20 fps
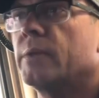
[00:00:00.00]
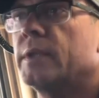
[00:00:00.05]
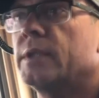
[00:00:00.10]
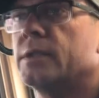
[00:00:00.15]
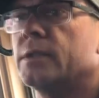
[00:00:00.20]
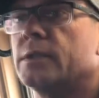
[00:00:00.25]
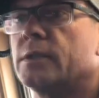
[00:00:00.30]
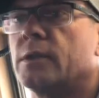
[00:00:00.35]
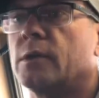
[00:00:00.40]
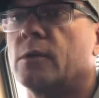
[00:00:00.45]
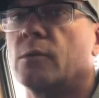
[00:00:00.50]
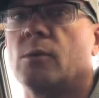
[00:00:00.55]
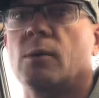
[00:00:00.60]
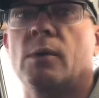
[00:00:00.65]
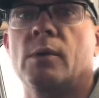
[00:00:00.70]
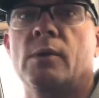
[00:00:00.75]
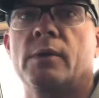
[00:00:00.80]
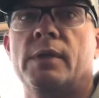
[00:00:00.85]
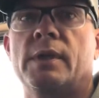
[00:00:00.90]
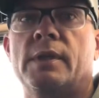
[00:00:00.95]
regions of the
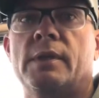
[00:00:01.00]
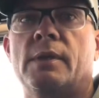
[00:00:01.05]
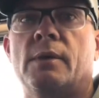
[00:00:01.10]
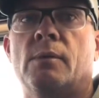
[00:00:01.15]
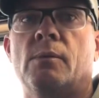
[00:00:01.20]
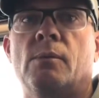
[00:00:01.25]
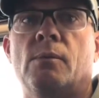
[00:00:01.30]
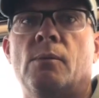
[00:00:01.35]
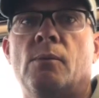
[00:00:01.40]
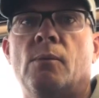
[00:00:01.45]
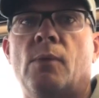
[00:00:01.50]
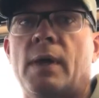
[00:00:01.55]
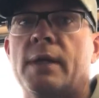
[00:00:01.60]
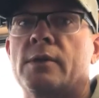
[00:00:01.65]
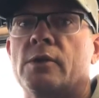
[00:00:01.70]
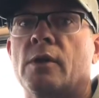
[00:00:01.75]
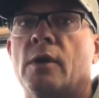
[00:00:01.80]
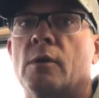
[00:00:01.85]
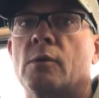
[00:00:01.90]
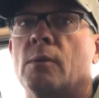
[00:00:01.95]
world that the
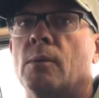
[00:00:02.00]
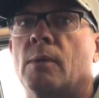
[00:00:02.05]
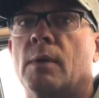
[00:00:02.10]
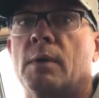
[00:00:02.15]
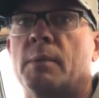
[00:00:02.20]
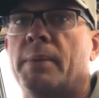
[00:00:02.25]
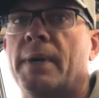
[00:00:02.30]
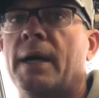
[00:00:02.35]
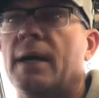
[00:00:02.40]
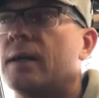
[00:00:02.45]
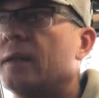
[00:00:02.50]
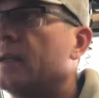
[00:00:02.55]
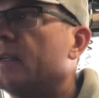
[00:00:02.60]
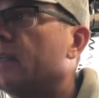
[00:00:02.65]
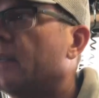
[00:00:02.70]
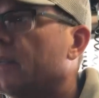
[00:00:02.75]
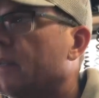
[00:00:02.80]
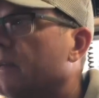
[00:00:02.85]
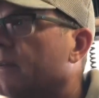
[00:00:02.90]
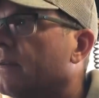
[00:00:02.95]
white shark would want to pile
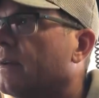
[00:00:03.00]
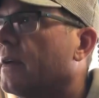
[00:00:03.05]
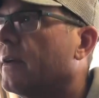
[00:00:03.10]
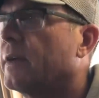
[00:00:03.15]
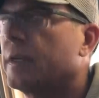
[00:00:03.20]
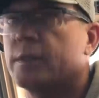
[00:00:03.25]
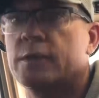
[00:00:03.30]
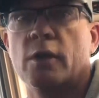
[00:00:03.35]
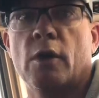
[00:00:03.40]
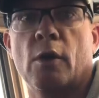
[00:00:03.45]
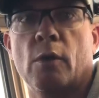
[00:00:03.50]
into this area to